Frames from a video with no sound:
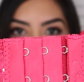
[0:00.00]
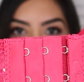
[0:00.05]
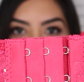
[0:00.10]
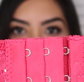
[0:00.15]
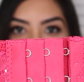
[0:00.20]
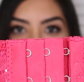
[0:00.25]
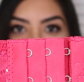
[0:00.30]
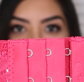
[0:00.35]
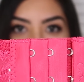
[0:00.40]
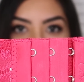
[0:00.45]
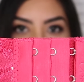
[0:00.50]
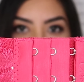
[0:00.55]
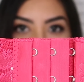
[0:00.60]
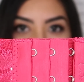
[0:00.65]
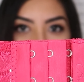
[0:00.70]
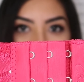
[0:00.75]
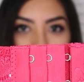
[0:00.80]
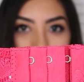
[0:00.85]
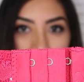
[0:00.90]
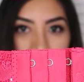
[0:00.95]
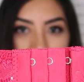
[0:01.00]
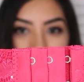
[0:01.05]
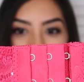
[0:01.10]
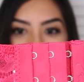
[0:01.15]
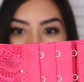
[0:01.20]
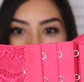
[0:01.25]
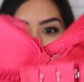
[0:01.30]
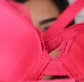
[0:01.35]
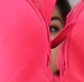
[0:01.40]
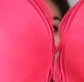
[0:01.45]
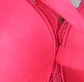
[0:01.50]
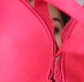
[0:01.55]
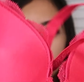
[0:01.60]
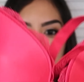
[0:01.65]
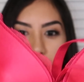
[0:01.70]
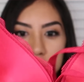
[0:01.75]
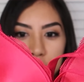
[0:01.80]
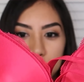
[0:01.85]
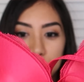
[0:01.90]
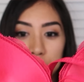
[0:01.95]
tight or loose you want it to be,
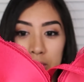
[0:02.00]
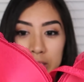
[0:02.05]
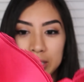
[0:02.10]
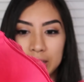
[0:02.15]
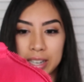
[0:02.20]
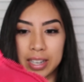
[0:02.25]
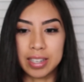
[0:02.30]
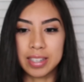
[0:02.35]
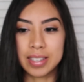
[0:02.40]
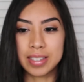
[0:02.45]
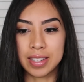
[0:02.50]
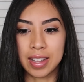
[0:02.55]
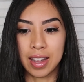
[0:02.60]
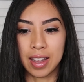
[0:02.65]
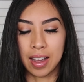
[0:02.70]
which is really nice.